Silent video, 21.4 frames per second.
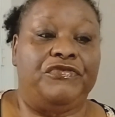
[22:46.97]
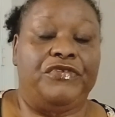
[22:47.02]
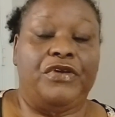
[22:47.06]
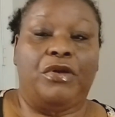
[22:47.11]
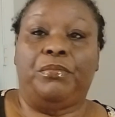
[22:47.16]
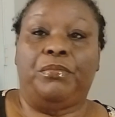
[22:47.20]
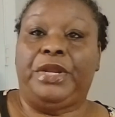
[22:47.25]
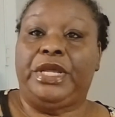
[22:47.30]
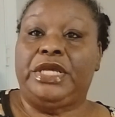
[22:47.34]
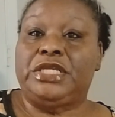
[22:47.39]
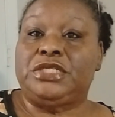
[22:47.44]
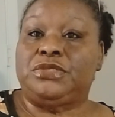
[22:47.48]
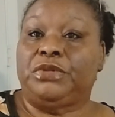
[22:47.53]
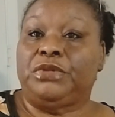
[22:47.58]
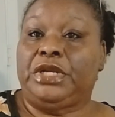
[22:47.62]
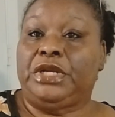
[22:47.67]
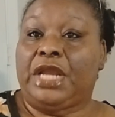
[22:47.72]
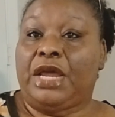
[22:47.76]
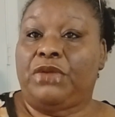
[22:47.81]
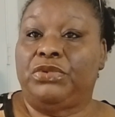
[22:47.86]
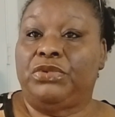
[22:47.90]
felt blessed
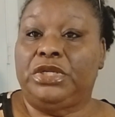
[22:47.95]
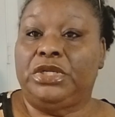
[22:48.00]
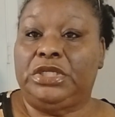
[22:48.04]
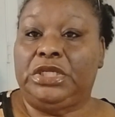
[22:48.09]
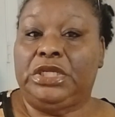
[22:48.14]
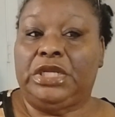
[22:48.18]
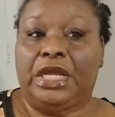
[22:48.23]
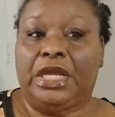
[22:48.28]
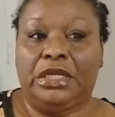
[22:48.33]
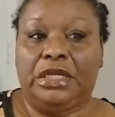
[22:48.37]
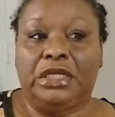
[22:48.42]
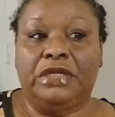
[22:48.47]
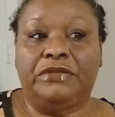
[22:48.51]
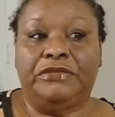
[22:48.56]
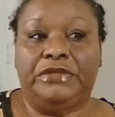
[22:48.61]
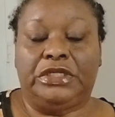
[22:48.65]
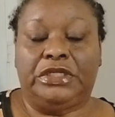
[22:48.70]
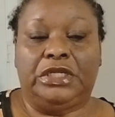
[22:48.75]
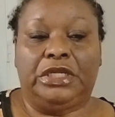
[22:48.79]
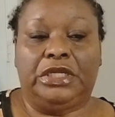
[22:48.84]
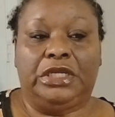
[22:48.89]
with it. I really did. I
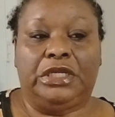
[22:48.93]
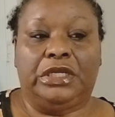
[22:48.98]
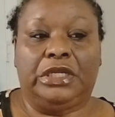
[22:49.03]
loved it.